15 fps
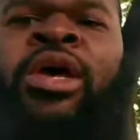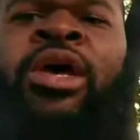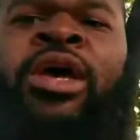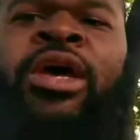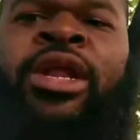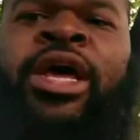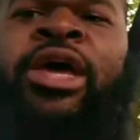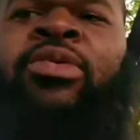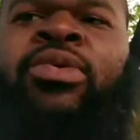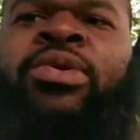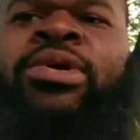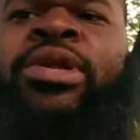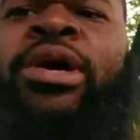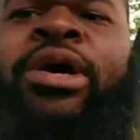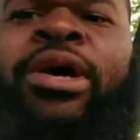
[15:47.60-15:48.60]
And they
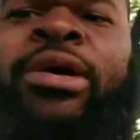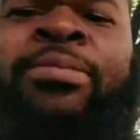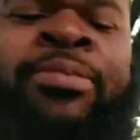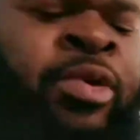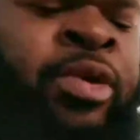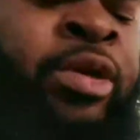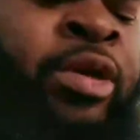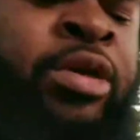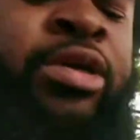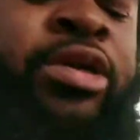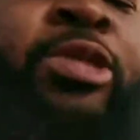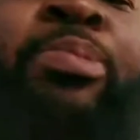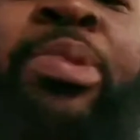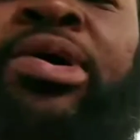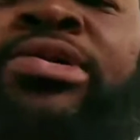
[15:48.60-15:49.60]
will um,
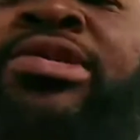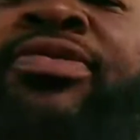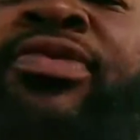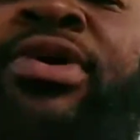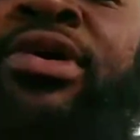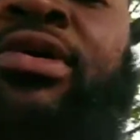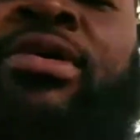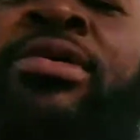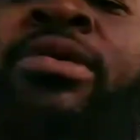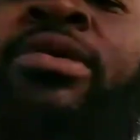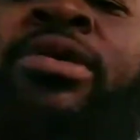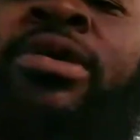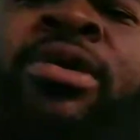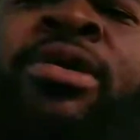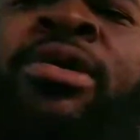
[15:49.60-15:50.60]
dispose of it
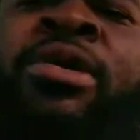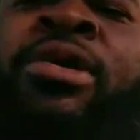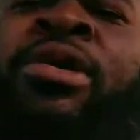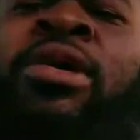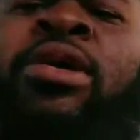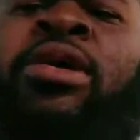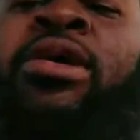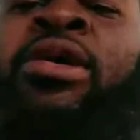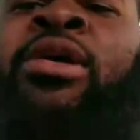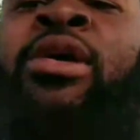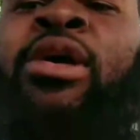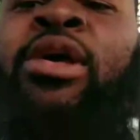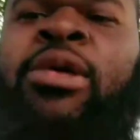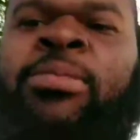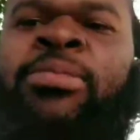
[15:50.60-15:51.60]

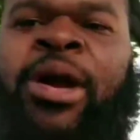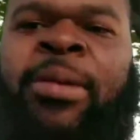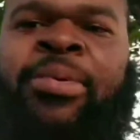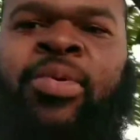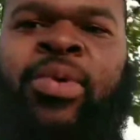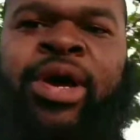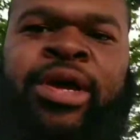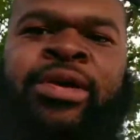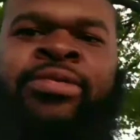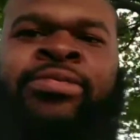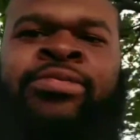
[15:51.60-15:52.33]
in the proper way.